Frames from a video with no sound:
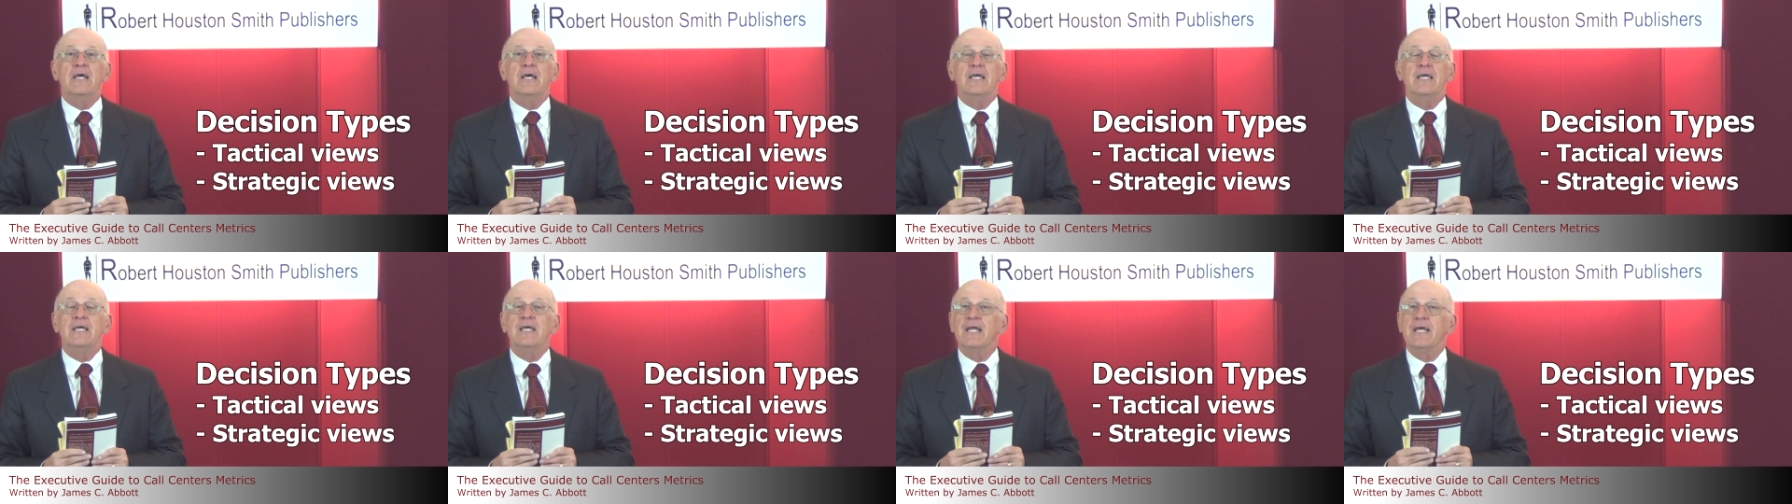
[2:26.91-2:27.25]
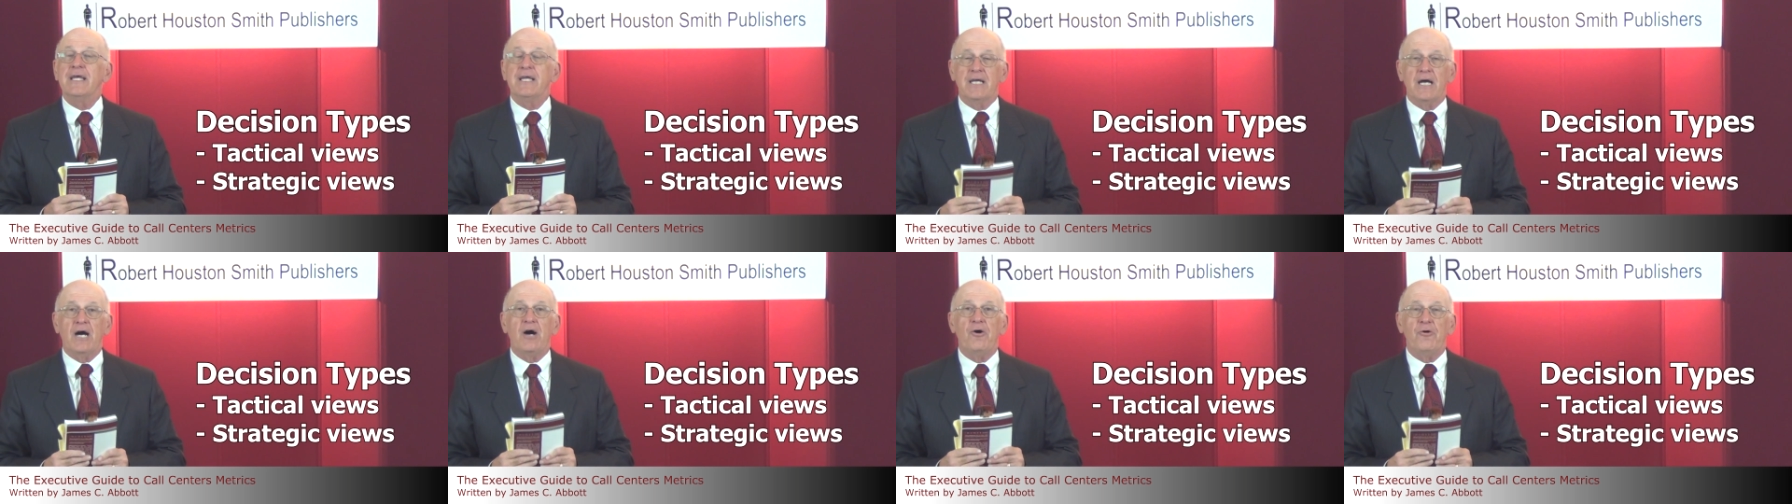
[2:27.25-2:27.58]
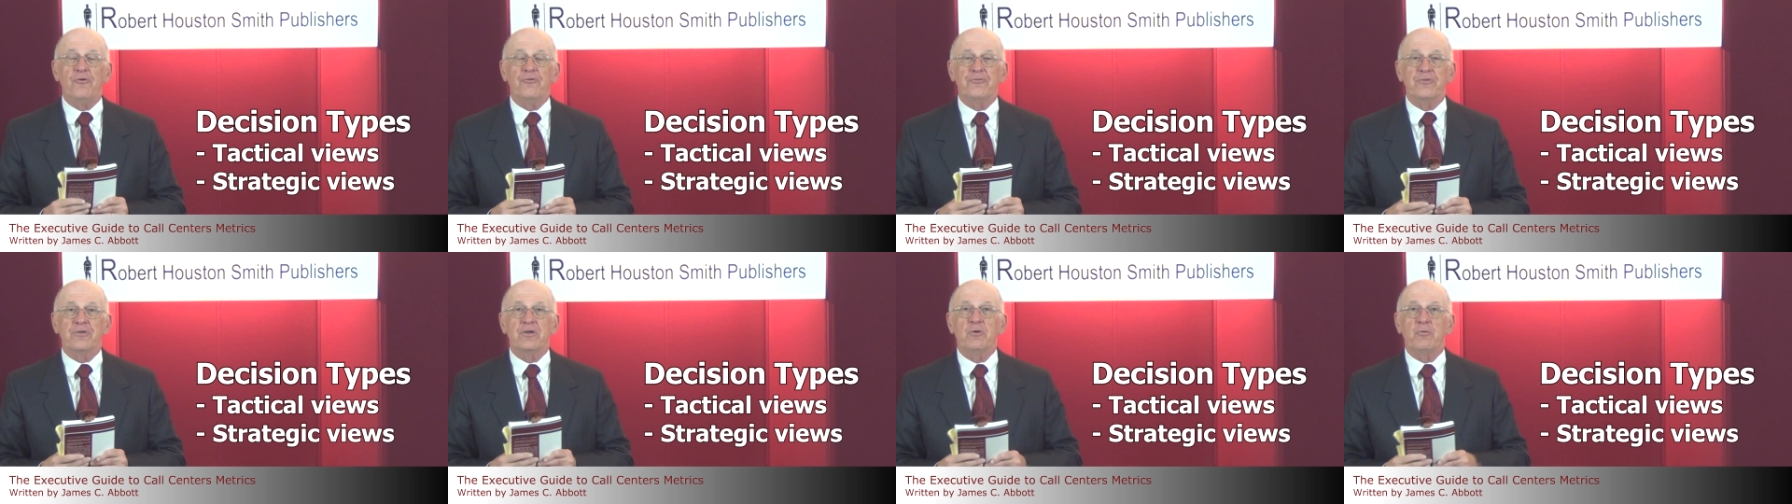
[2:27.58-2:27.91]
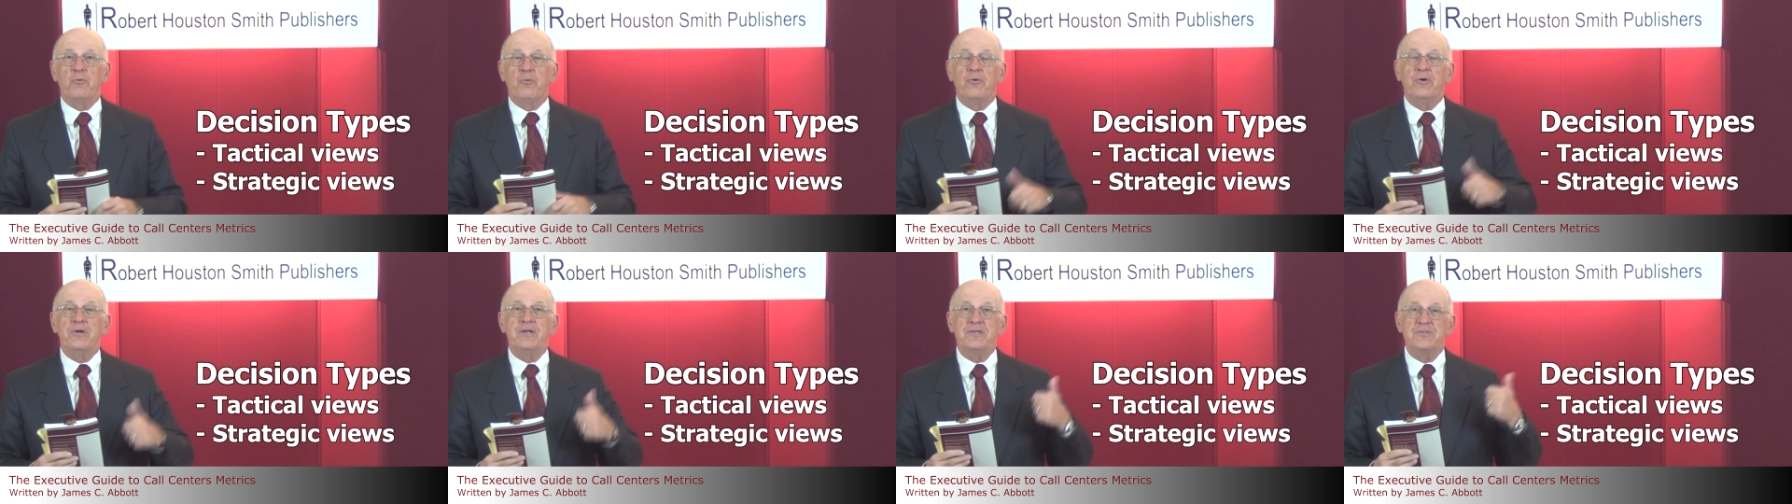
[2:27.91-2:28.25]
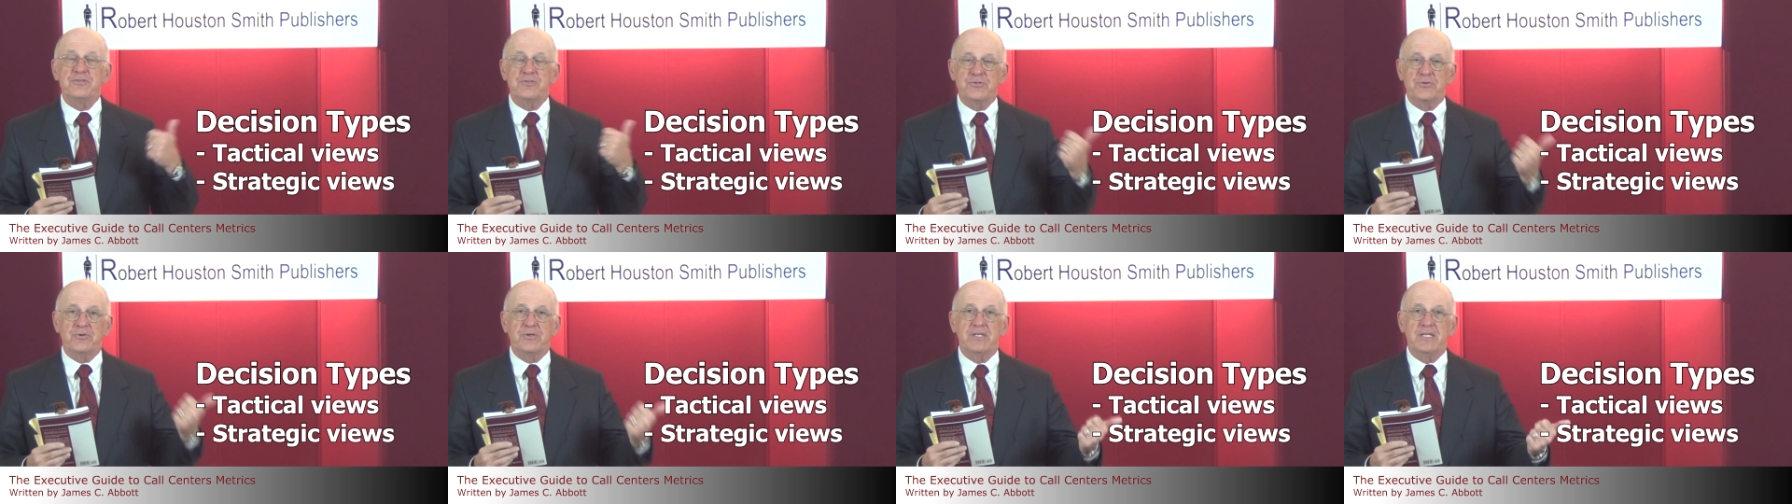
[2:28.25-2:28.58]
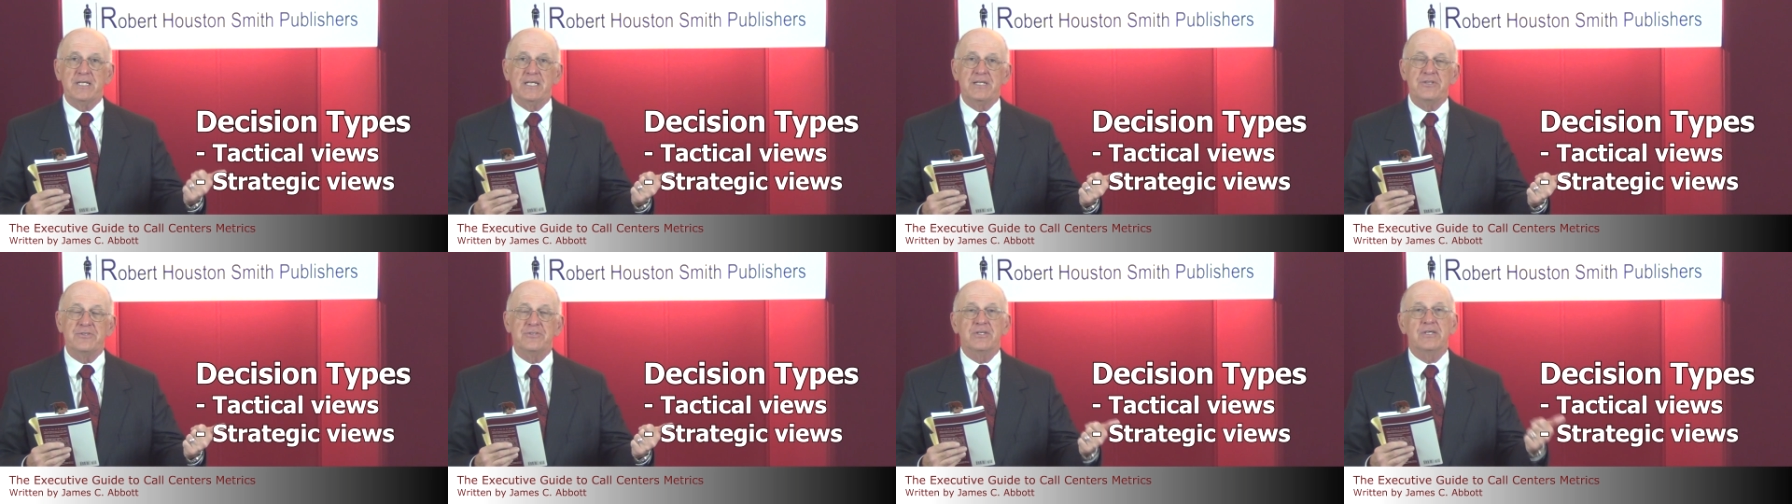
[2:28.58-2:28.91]
in a call center. One is
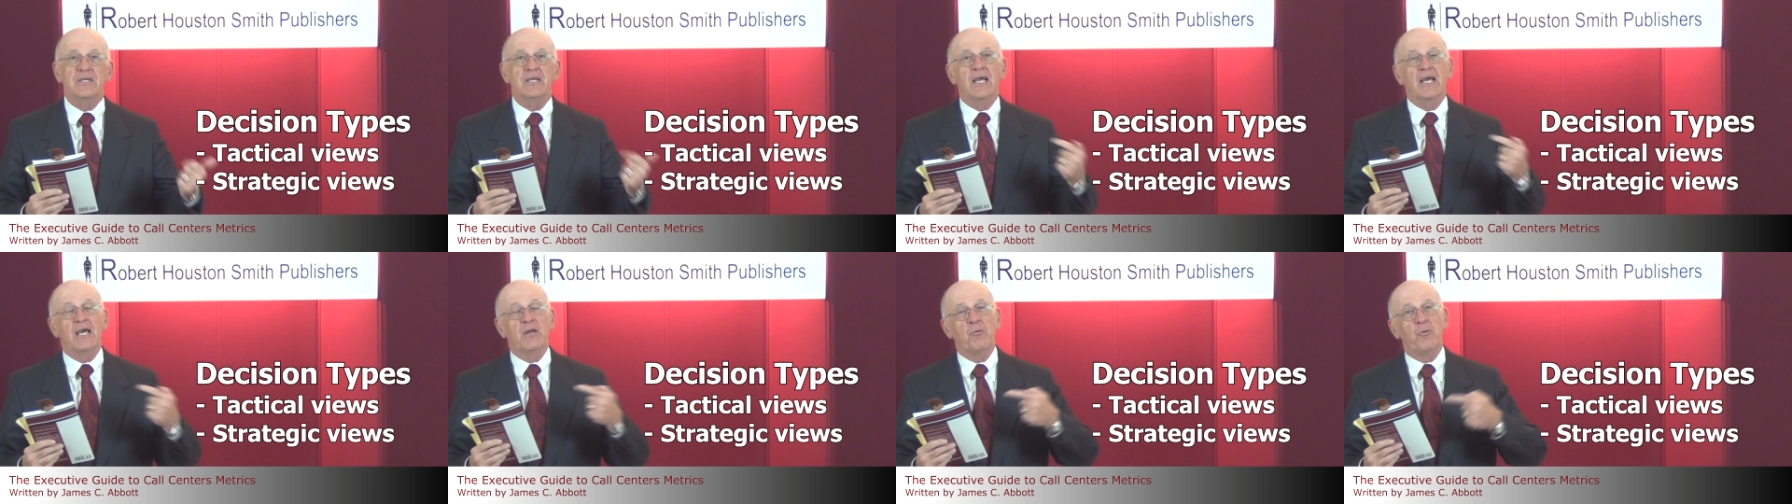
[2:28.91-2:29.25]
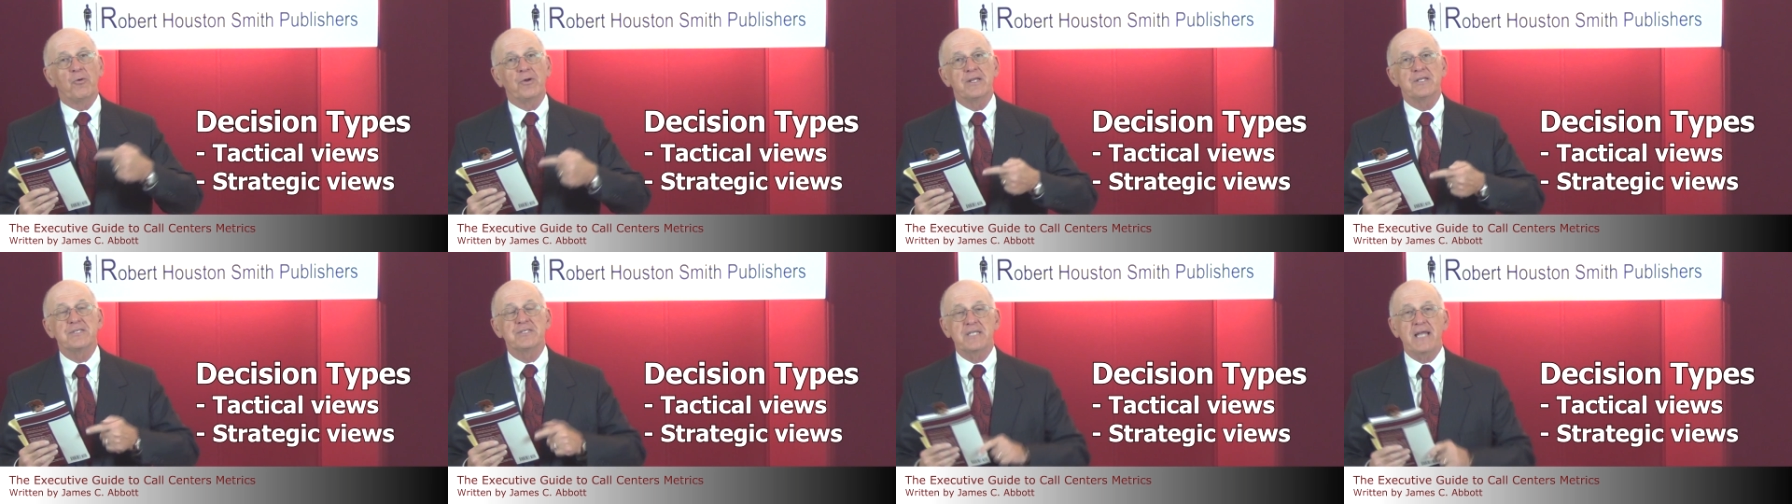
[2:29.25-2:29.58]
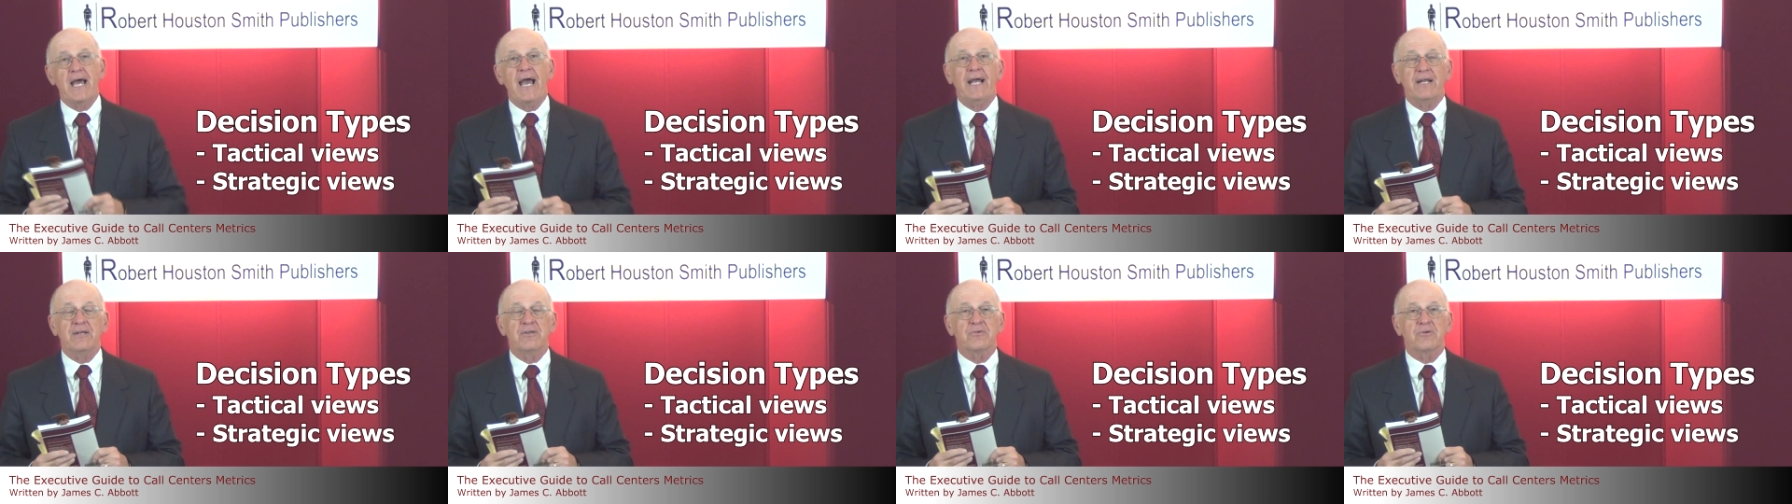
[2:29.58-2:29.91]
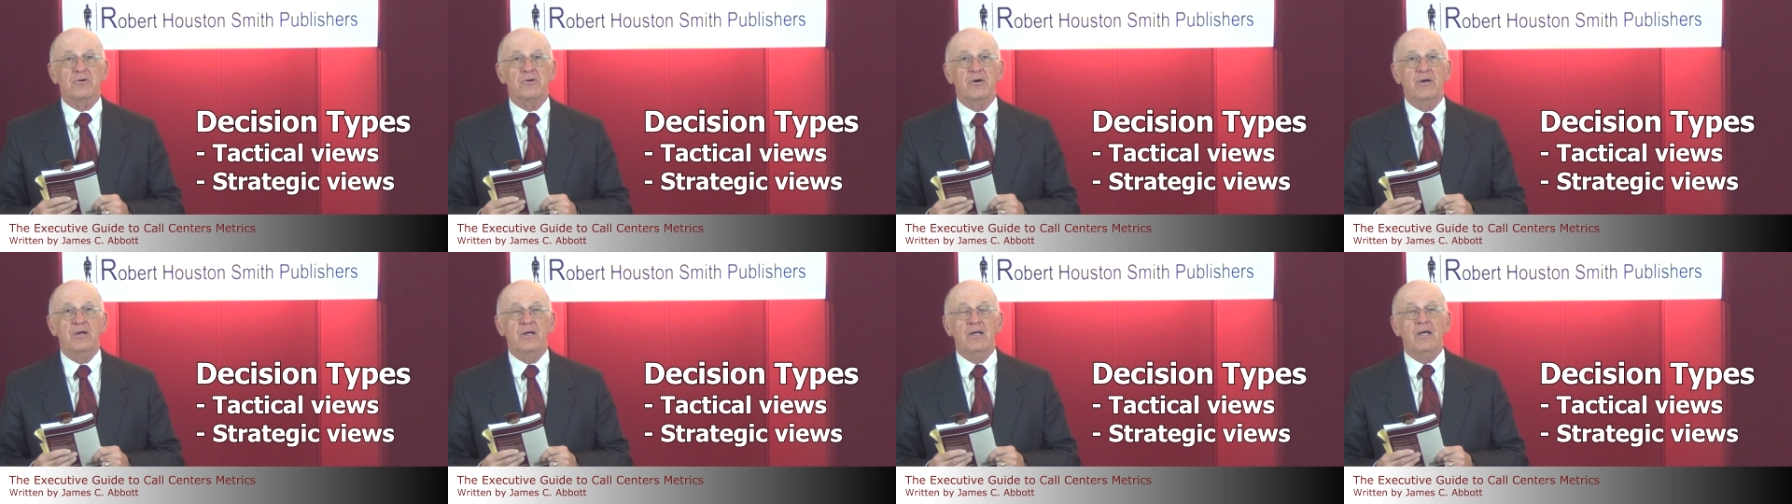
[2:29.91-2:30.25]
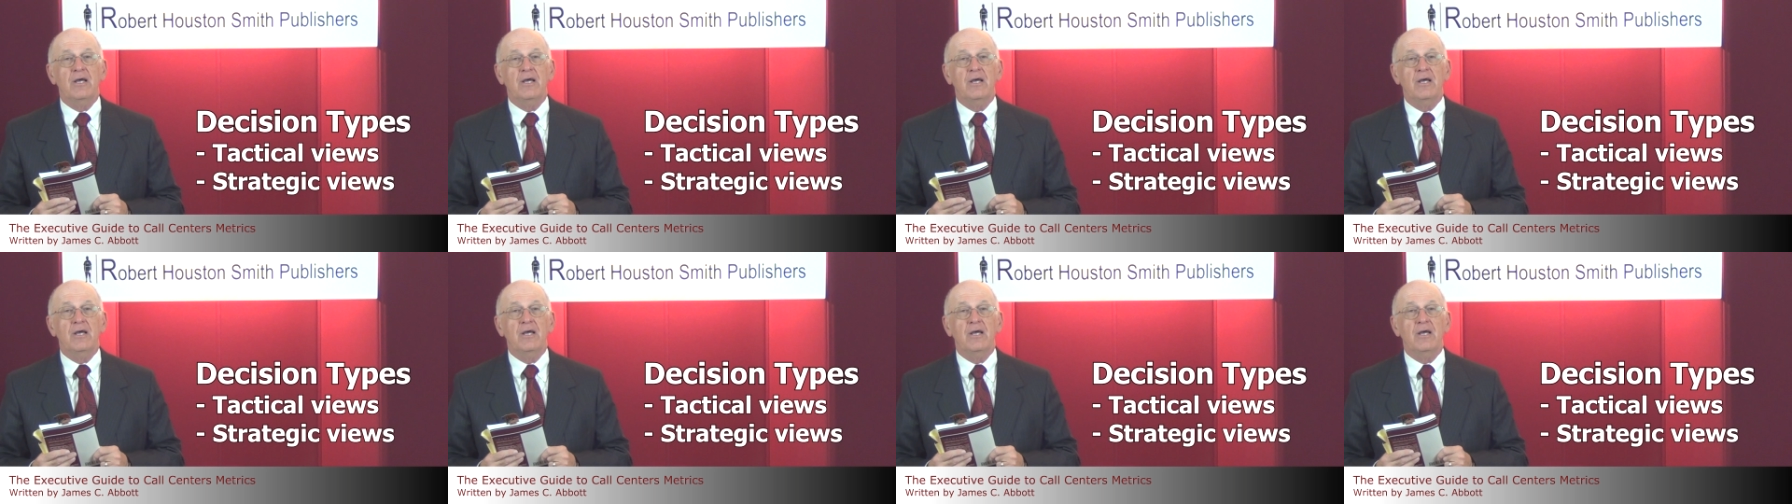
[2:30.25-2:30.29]
strategic and one is tactical.